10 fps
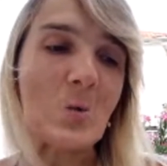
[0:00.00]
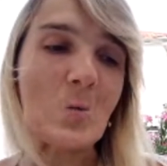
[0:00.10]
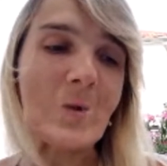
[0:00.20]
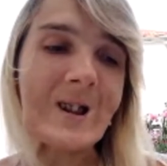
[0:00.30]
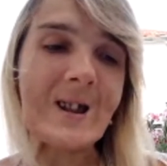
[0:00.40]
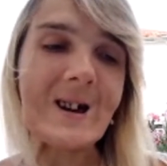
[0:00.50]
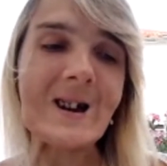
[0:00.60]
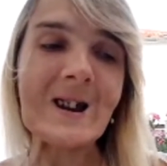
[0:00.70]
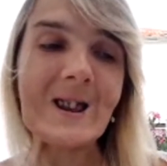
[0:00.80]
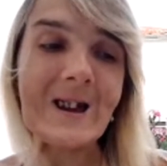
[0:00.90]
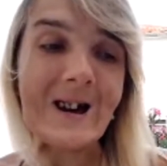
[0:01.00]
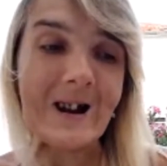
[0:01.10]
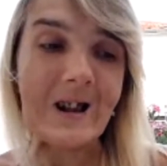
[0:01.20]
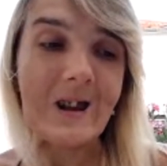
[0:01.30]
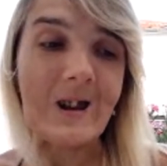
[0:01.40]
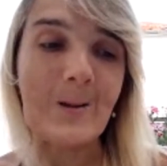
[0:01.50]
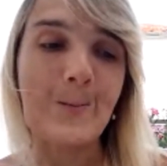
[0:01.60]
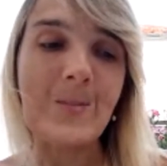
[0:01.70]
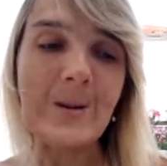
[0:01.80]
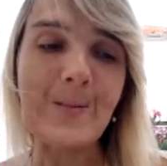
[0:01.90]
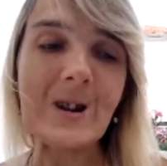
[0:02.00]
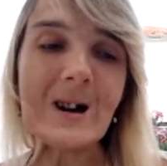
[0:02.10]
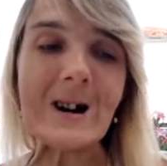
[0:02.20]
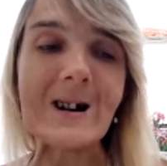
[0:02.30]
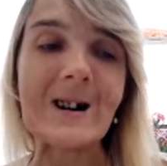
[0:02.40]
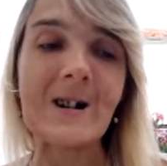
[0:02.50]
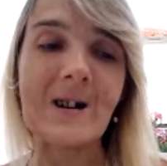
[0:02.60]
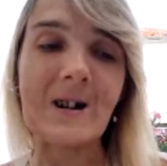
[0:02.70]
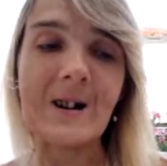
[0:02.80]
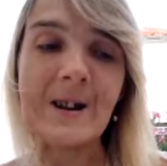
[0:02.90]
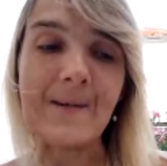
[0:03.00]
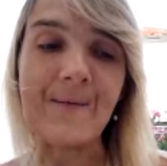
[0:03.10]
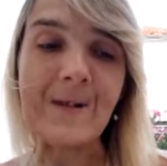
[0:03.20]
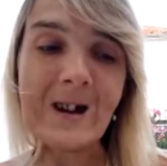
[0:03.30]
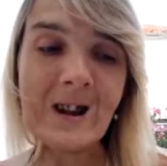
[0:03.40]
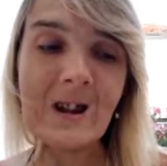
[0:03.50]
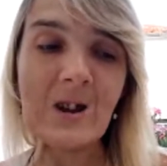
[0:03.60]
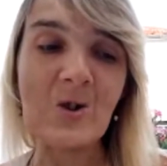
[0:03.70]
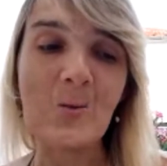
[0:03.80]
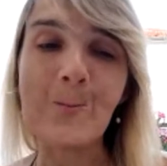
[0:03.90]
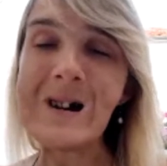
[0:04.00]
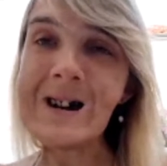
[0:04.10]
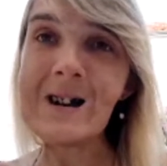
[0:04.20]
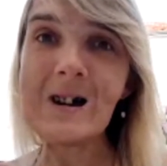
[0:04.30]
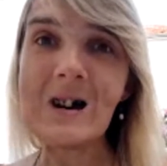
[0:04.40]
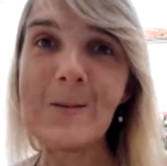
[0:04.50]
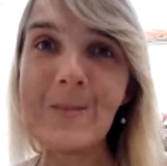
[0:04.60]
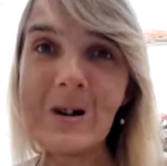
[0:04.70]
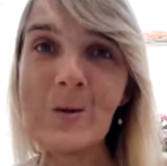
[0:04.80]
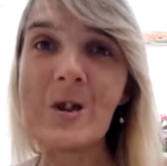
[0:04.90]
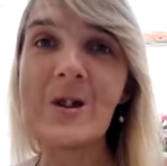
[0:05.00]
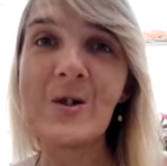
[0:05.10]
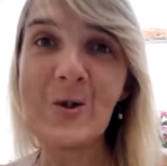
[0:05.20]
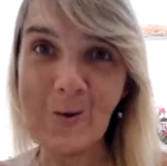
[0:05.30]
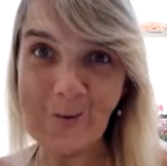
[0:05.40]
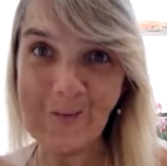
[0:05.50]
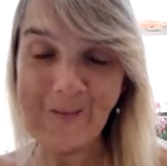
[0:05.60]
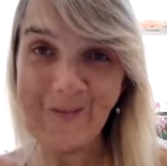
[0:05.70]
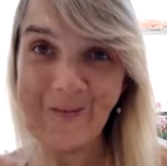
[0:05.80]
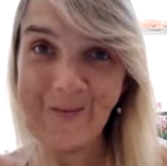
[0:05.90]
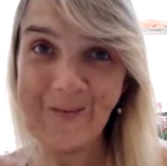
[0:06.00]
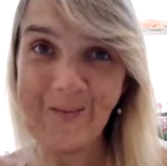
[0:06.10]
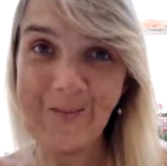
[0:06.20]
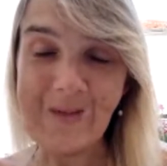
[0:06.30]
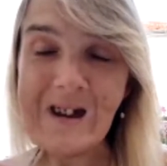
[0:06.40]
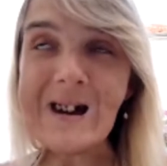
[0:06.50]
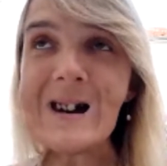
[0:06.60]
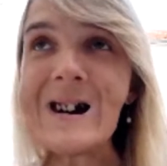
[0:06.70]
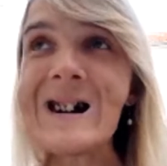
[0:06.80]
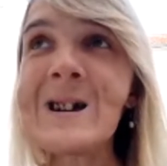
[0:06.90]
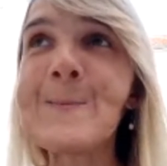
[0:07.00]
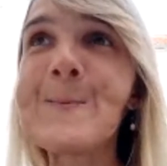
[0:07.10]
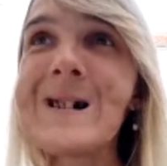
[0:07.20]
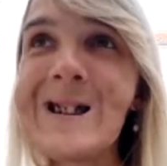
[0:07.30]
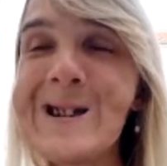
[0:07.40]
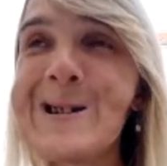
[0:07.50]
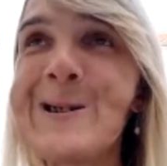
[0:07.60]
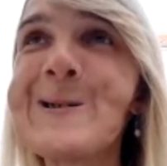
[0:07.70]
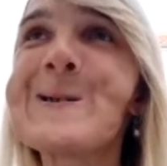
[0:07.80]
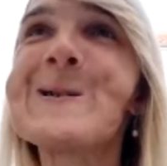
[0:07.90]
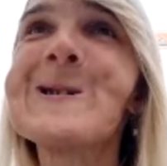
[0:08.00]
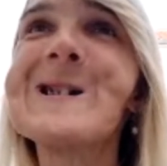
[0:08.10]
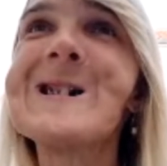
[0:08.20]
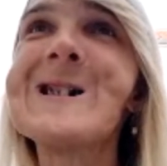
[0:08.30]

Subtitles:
What exactly people are reflecting you back about you. I bet you